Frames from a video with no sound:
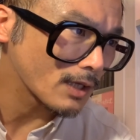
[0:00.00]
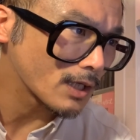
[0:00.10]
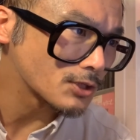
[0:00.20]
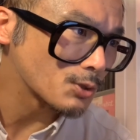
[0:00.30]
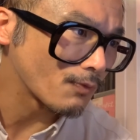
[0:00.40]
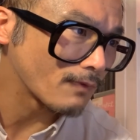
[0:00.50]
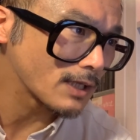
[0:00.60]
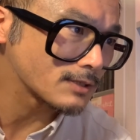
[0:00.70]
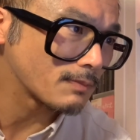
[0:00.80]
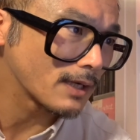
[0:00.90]

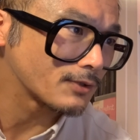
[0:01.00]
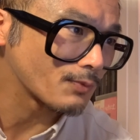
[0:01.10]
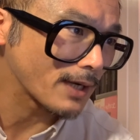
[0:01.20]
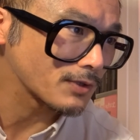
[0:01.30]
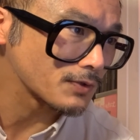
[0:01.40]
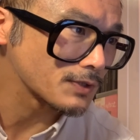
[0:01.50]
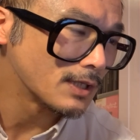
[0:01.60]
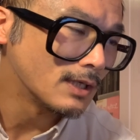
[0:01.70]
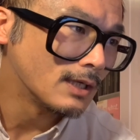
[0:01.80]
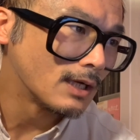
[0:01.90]
supervised by directors
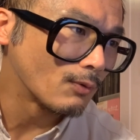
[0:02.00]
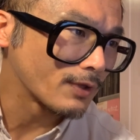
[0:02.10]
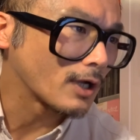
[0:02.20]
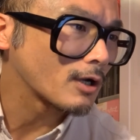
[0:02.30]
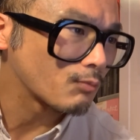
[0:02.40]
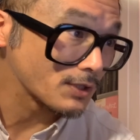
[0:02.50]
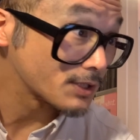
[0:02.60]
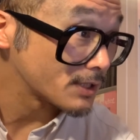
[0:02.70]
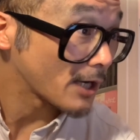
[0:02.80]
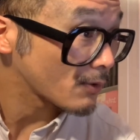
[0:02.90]
with uncompressed
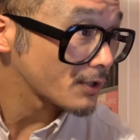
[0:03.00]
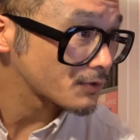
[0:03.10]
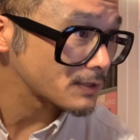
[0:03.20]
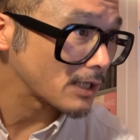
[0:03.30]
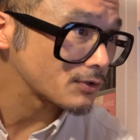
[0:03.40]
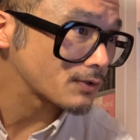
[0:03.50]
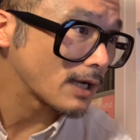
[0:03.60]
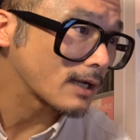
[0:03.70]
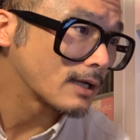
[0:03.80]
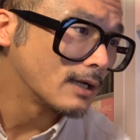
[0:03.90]
stereo
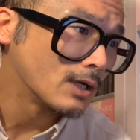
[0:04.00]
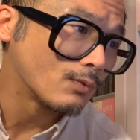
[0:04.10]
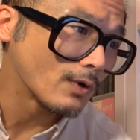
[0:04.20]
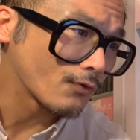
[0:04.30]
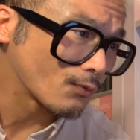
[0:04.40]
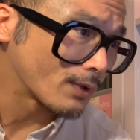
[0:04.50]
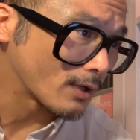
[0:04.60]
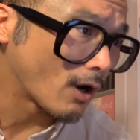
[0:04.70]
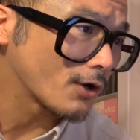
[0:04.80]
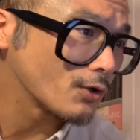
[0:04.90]
soundtrack, also with
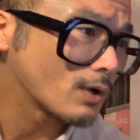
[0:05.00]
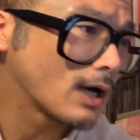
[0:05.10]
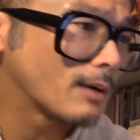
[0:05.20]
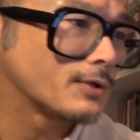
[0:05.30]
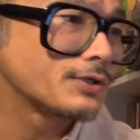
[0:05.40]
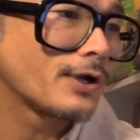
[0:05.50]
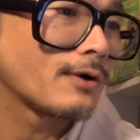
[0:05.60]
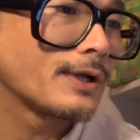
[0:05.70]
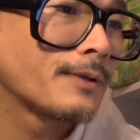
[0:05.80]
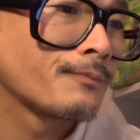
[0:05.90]
audio
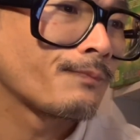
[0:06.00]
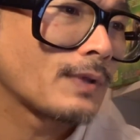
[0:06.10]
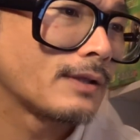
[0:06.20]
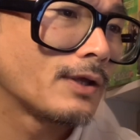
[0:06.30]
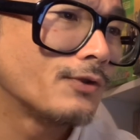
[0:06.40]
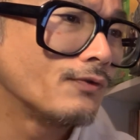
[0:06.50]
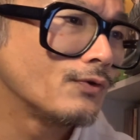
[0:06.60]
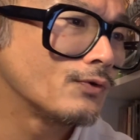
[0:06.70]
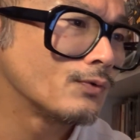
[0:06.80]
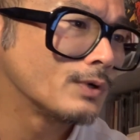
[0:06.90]
commentary, and then
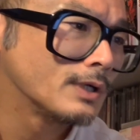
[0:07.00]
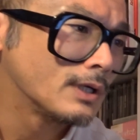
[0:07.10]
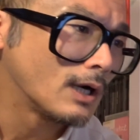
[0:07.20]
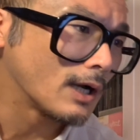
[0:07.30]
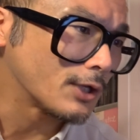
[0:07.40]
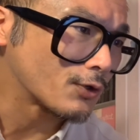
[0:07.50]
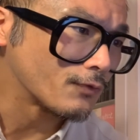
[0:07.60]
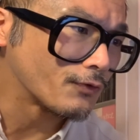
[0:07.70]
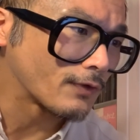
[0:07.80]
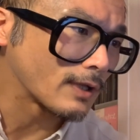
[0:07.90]
new
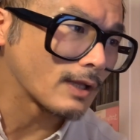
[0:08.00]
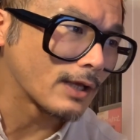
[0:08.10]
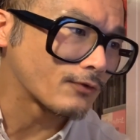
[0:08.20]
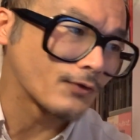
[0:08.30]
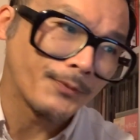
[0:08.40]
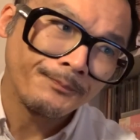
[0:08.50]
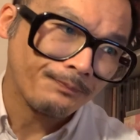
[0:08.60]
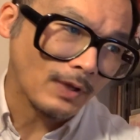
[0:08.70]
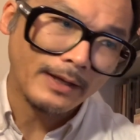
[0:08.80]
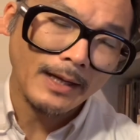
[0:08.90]
interviews and the like. So
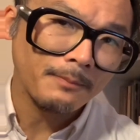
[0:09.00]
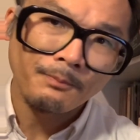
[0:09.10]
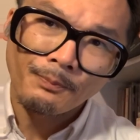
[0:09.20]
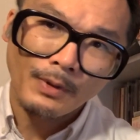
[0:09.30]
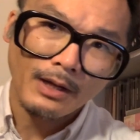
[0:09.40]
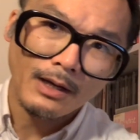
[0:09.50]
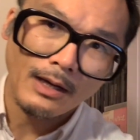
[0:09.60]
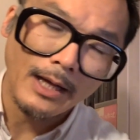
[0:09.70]
again, I